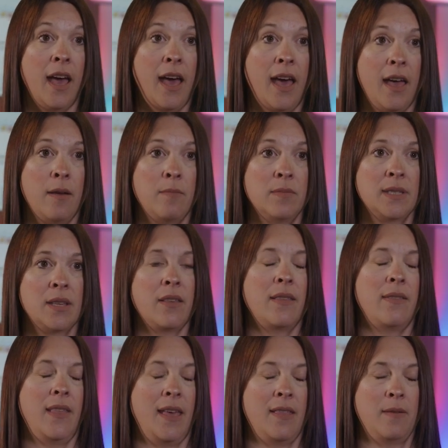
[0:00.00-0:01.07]
Um, so I
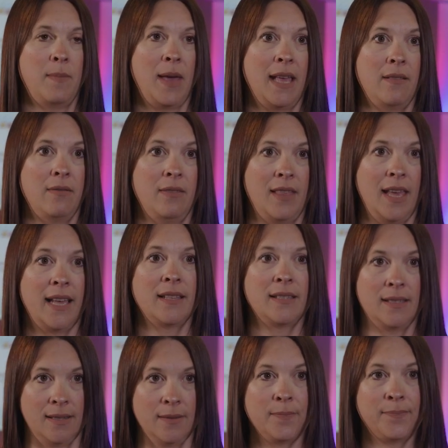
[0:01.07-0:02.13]
think they're the main
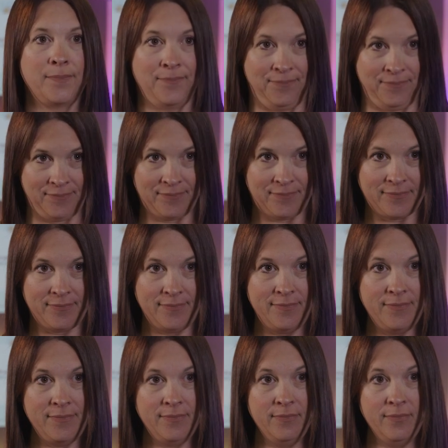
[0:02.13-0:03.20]
things.
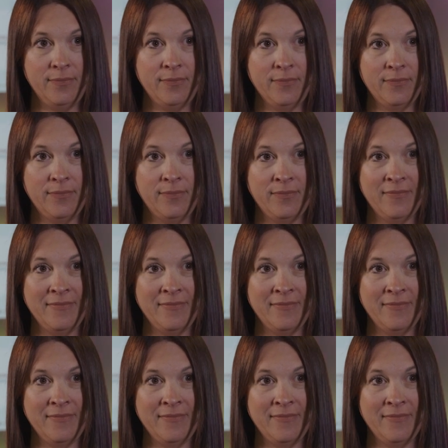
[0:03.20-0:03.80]
Excellent. Final one.